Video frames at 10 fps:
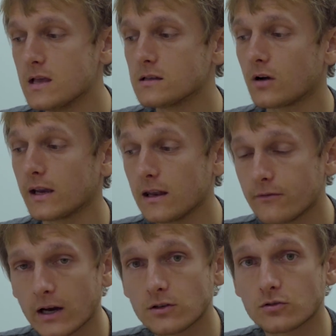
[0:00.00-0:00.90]
So I
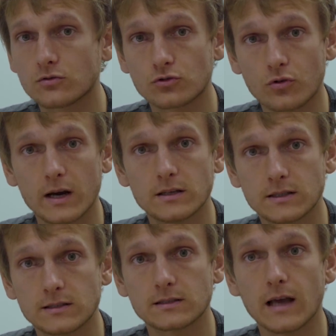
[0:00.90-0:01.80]
invite you to try
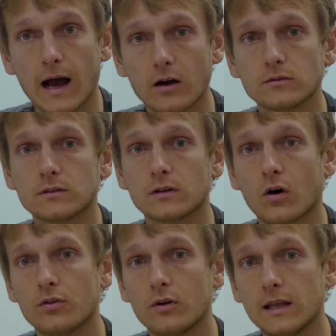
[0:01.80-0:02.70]
this out
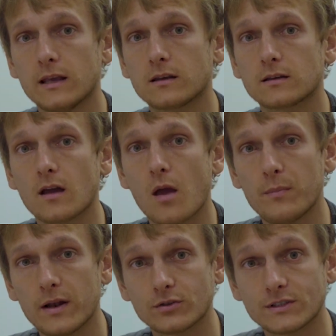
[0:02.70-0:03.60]
on the link
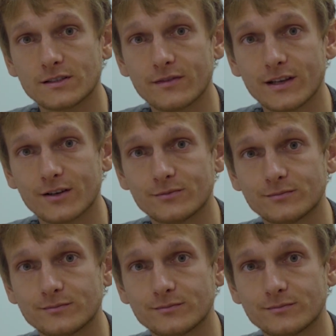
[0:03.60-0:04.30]
below this video.